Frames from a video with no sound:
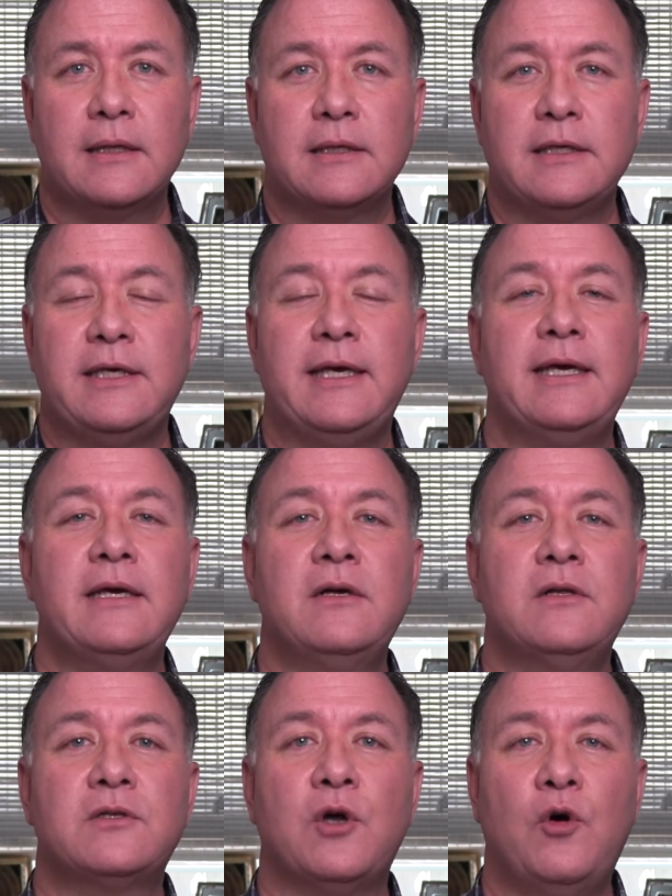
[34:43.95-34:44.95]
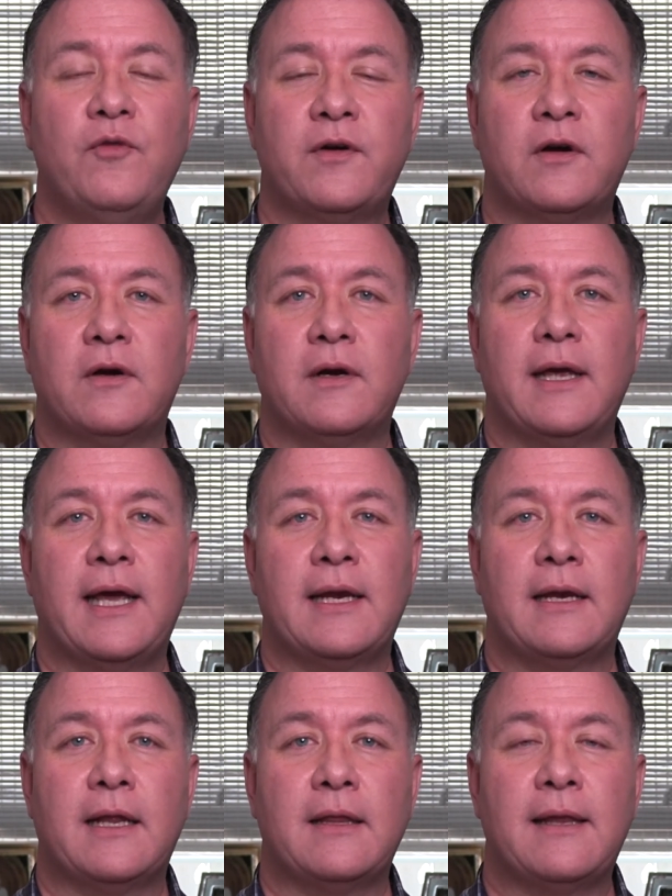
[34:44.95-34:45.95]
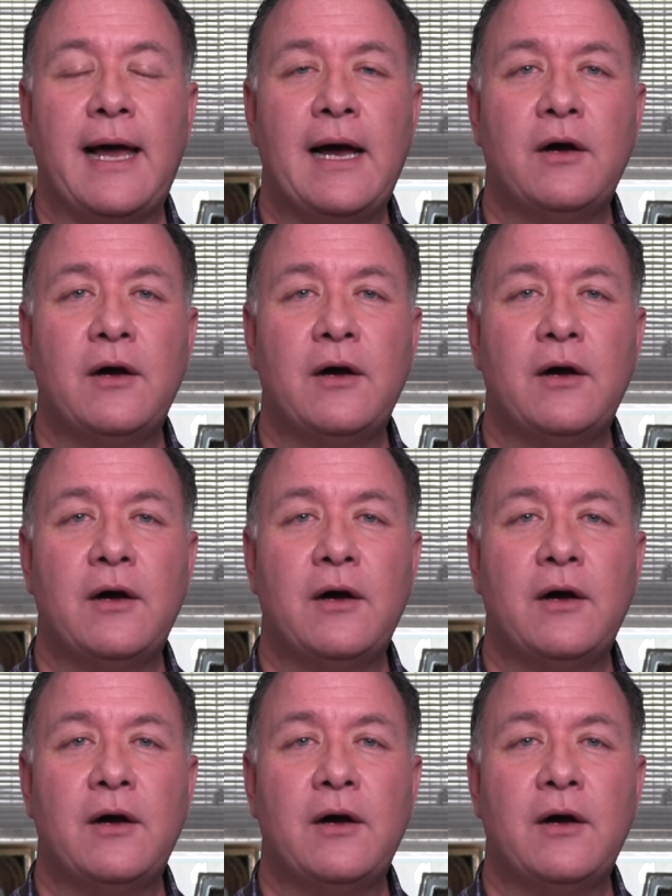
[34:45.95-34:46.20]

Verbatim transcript: yield over and allow